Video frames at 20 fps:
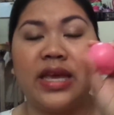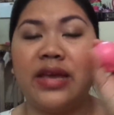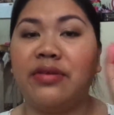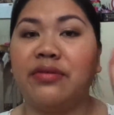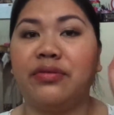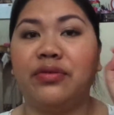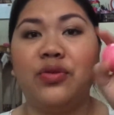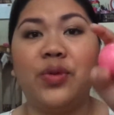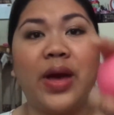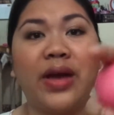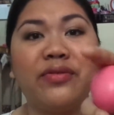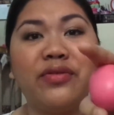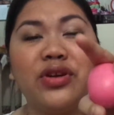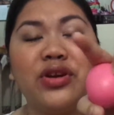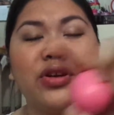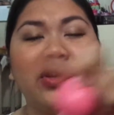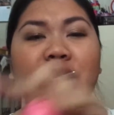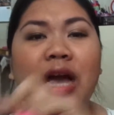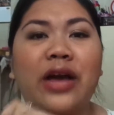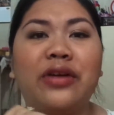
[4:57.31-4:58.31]
If
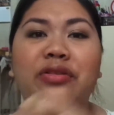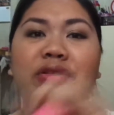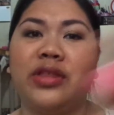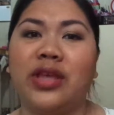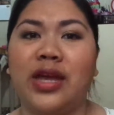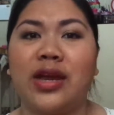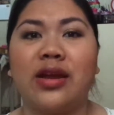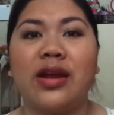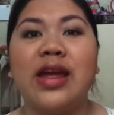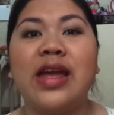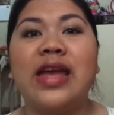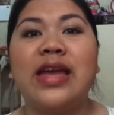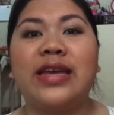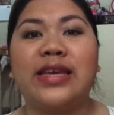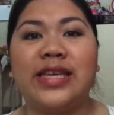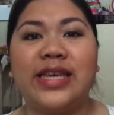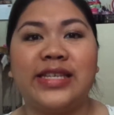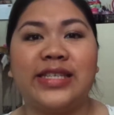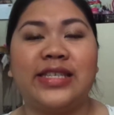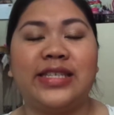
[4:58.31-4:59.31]
whoever out there
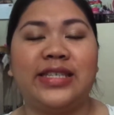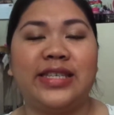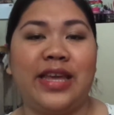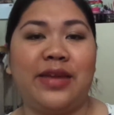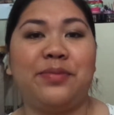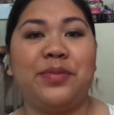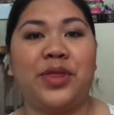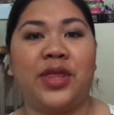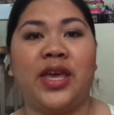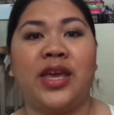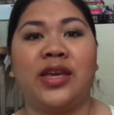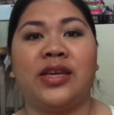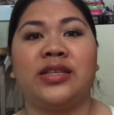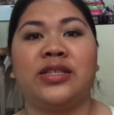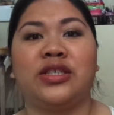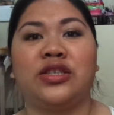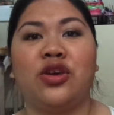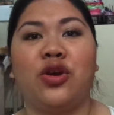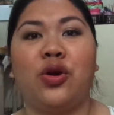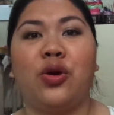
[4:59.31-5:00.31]
gets the same thing,
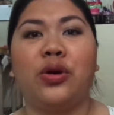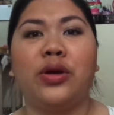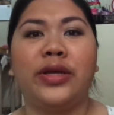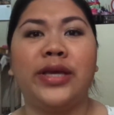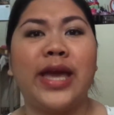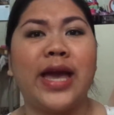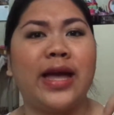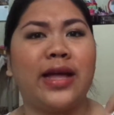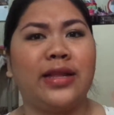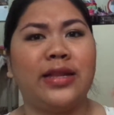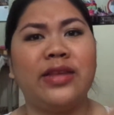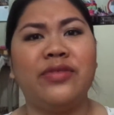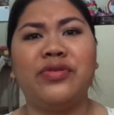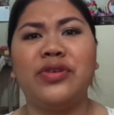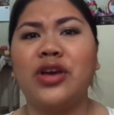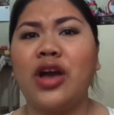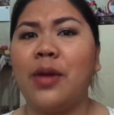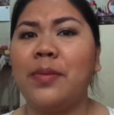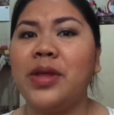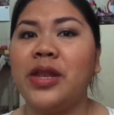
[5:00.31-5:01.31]
so yeah, leave a
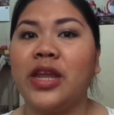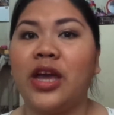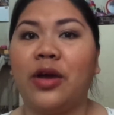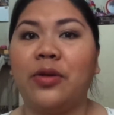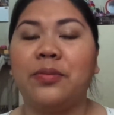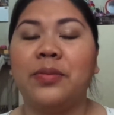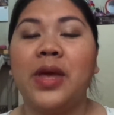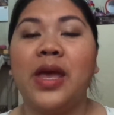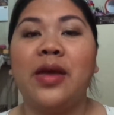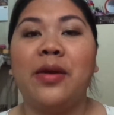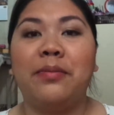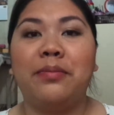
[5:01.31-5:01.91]
comment down